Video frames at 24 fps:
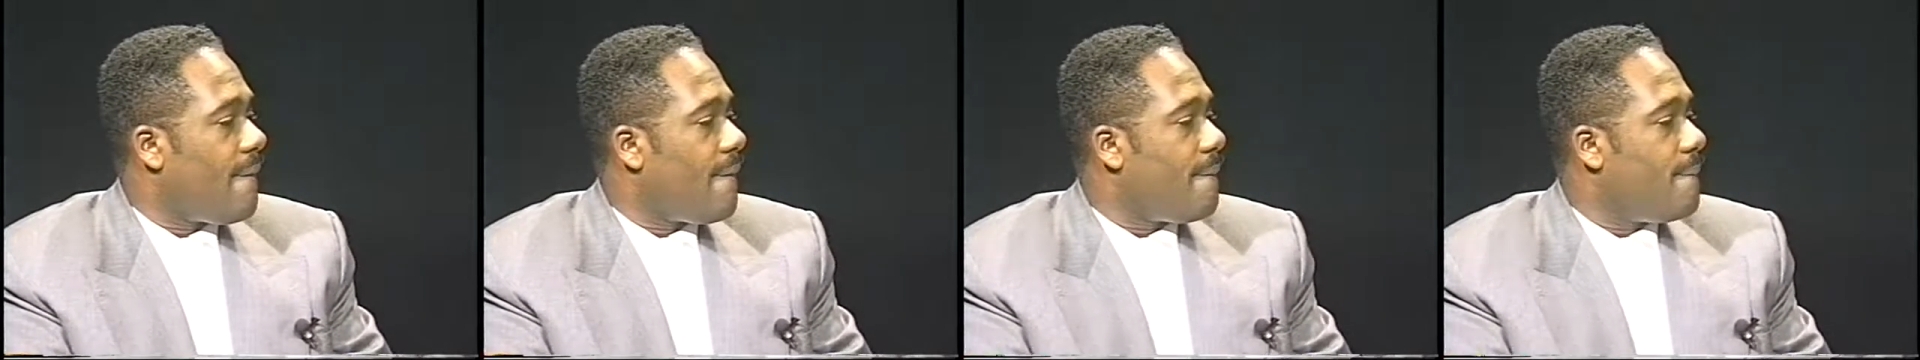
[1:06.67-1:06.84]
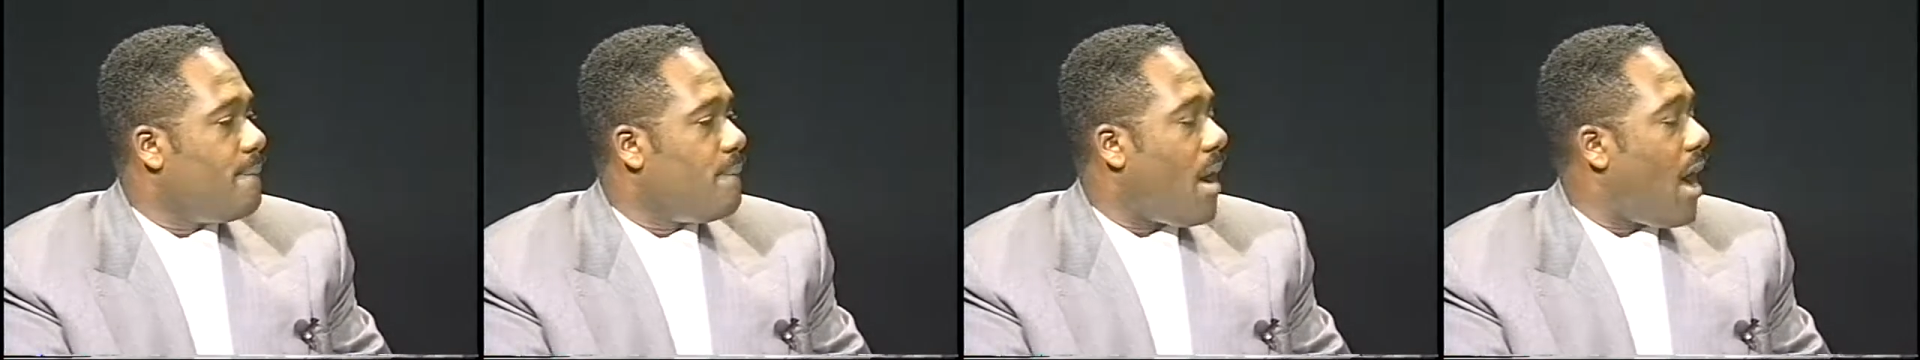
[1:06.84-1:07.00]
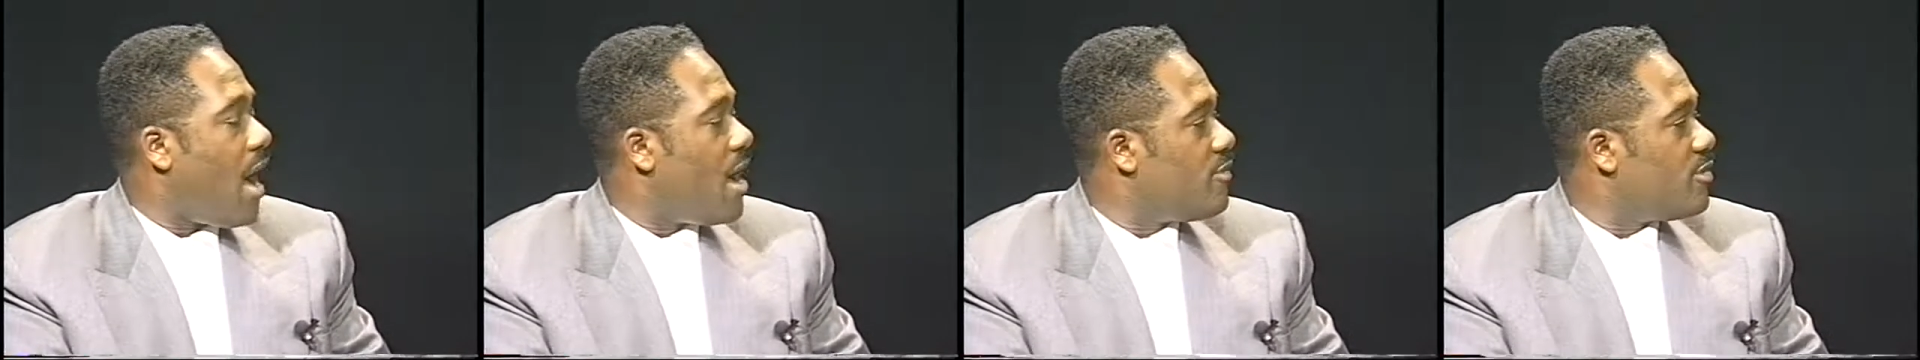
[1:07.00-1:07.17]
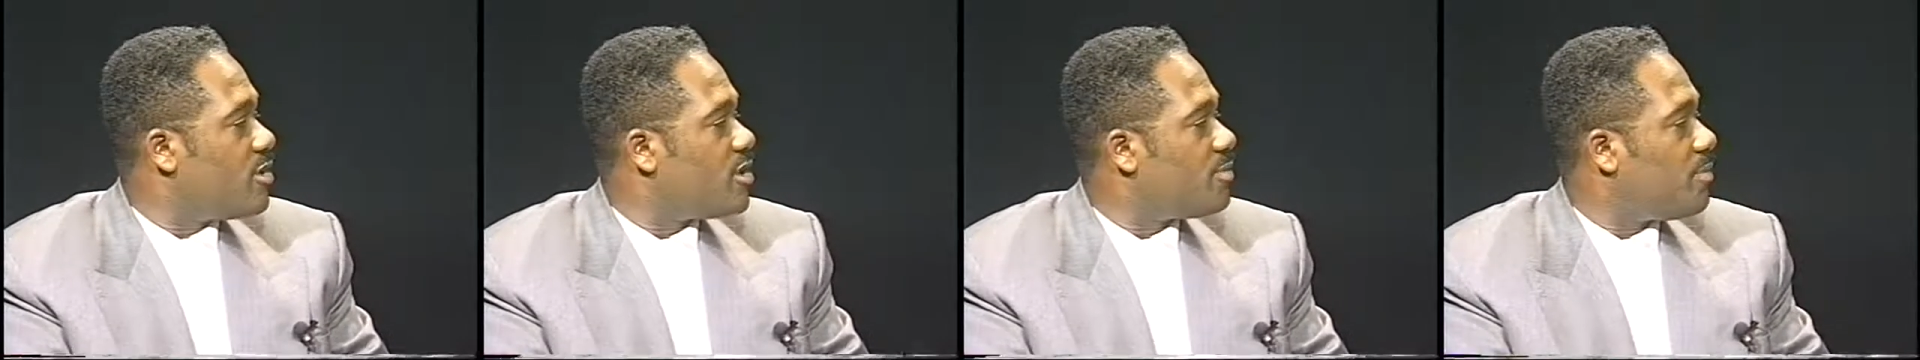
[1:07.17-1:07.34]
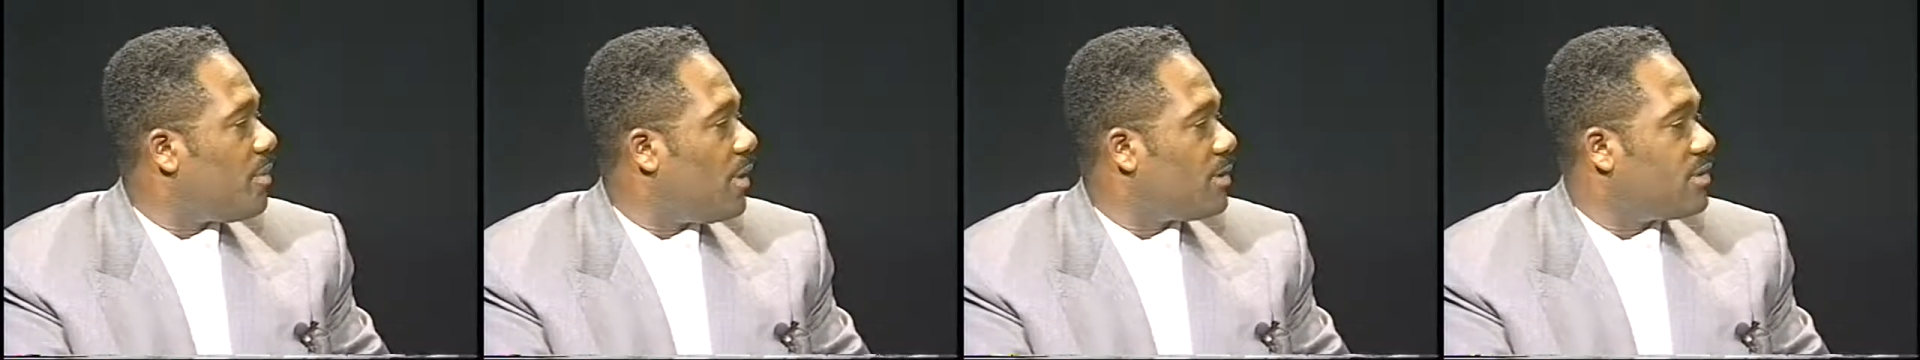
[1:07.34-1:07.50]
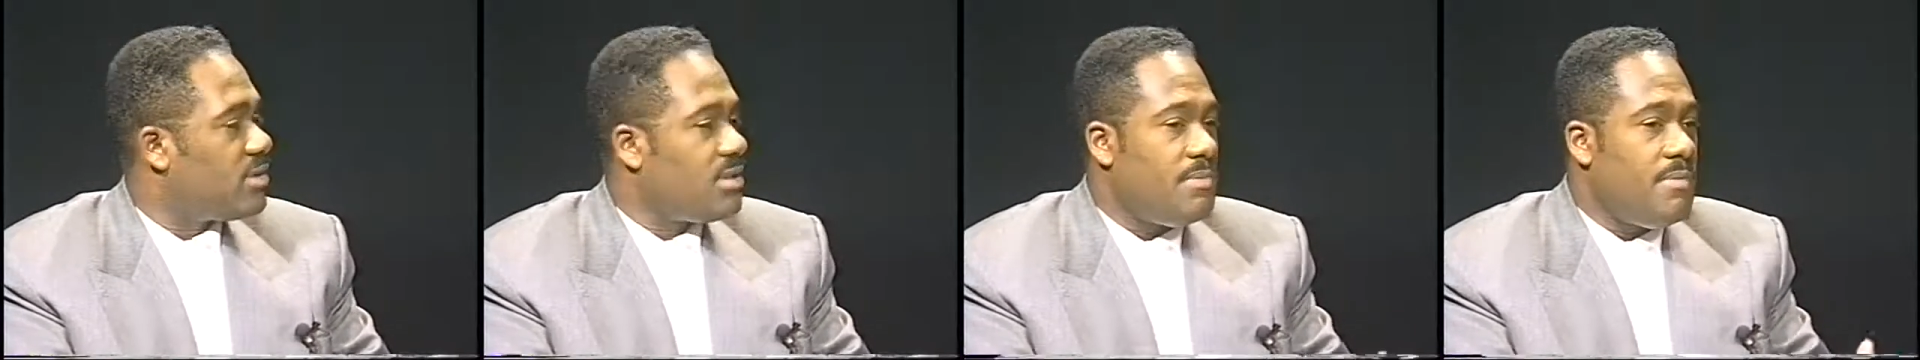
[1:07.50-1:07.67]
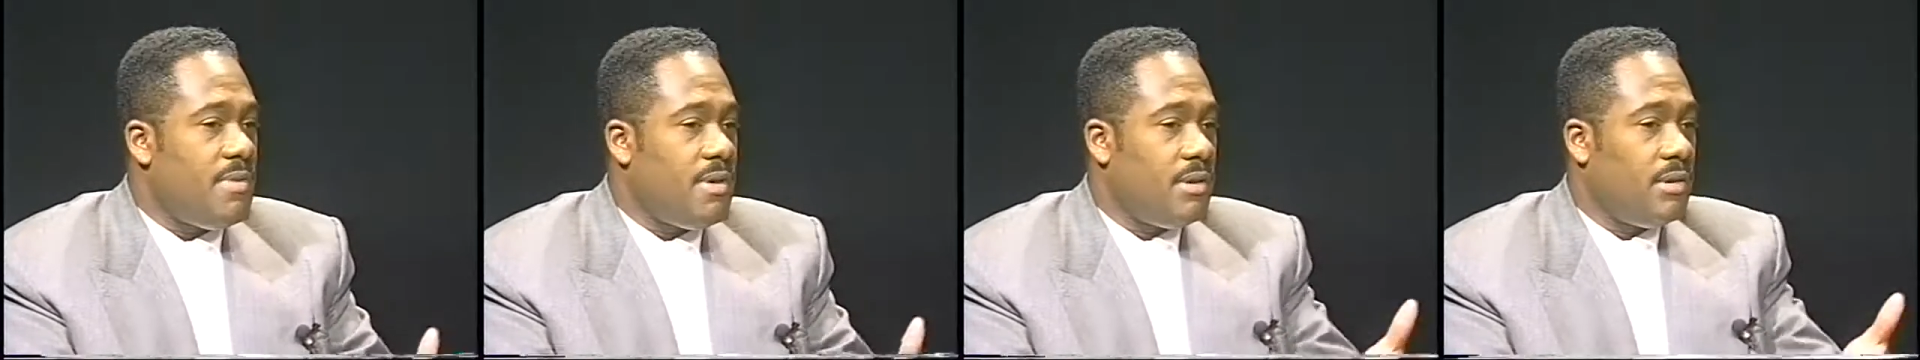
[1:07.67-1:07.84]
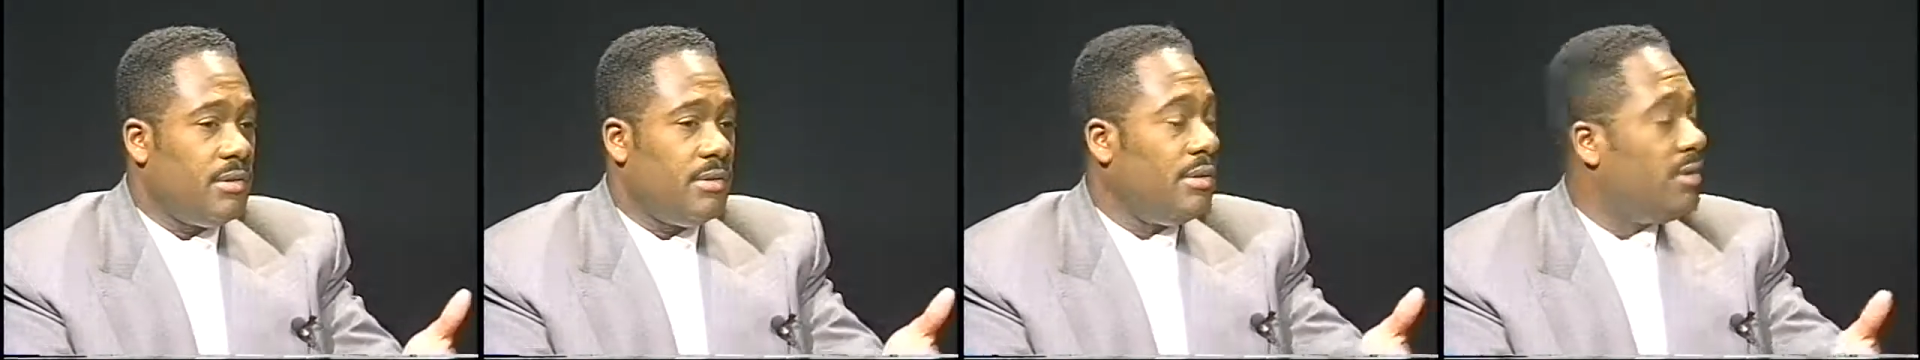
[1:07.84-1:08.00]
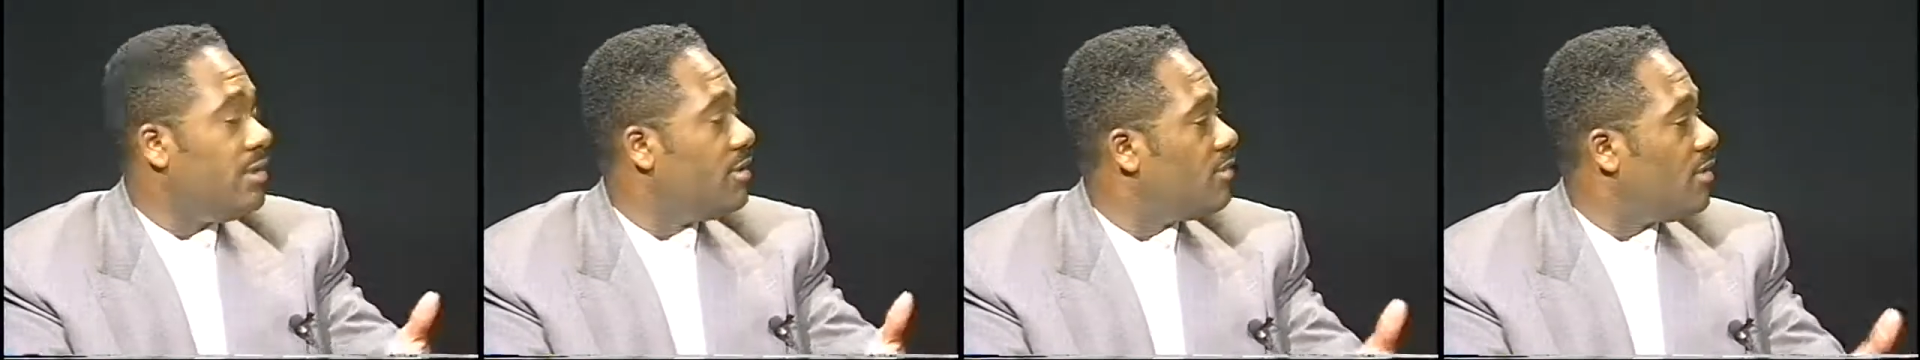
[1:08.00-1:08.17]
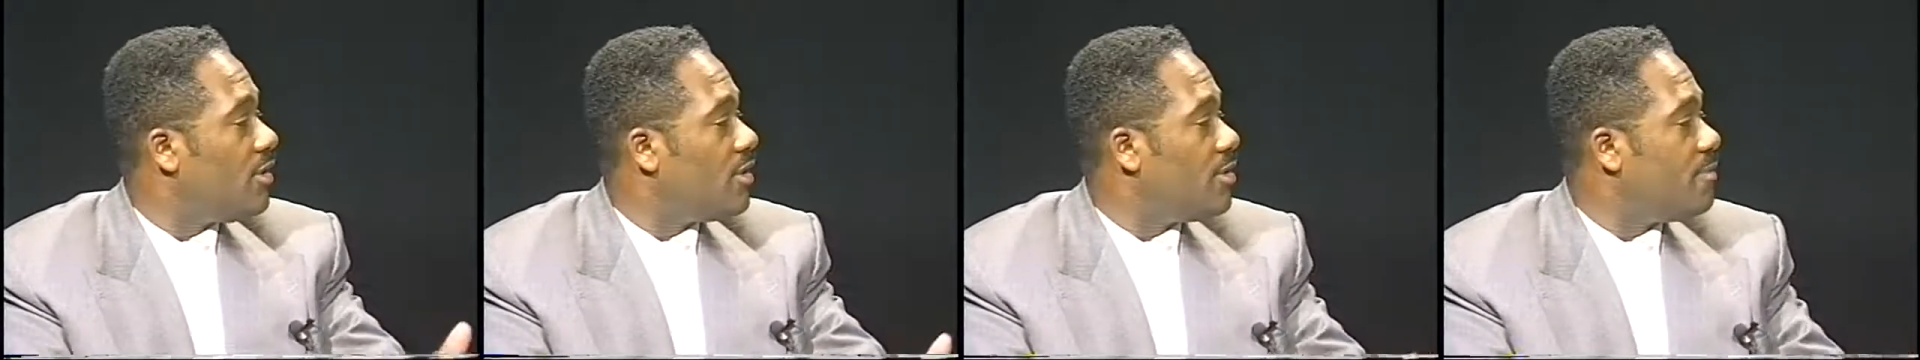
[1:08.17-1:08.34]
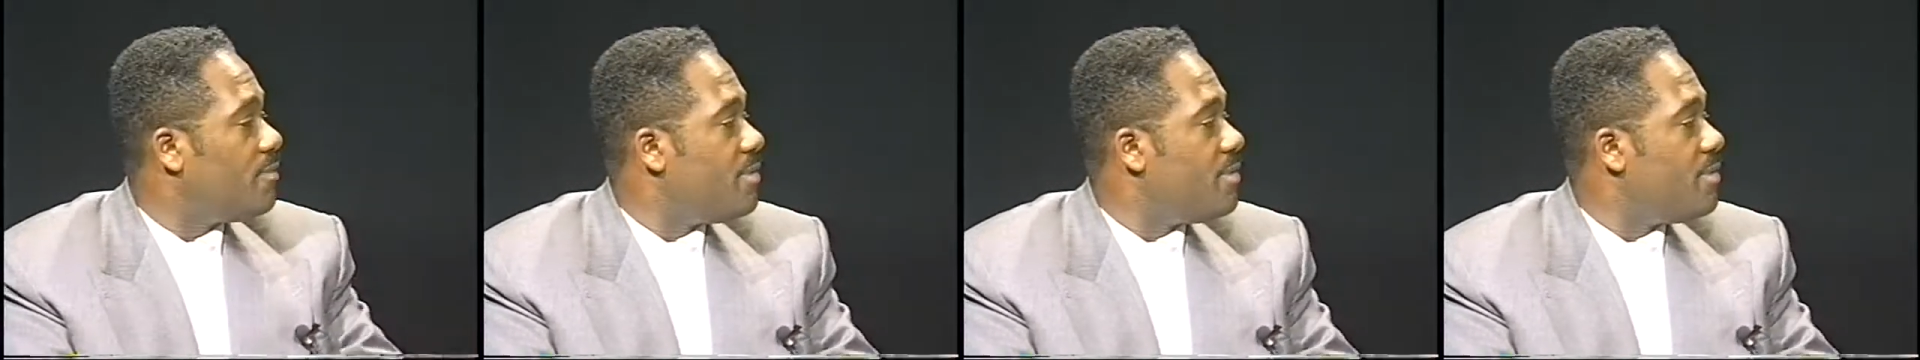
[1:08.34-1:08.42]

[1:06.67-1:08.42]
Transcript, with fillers: my responsibility to other